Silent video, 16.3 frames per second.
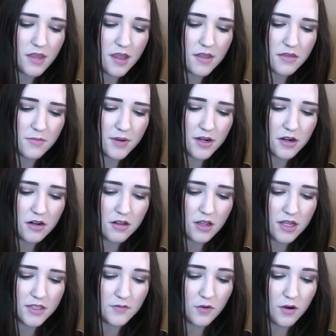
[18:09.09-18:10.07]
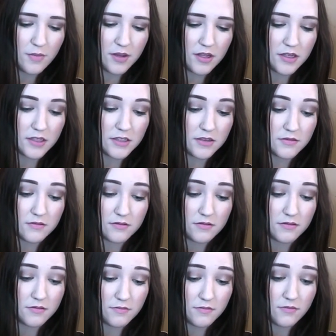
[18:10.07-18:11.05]
And the Butter Gloss formula is
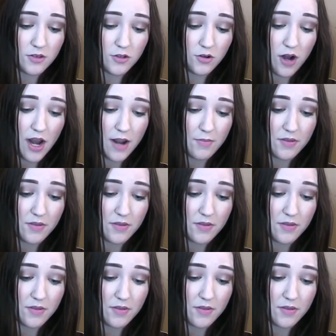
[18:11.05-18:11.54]
great,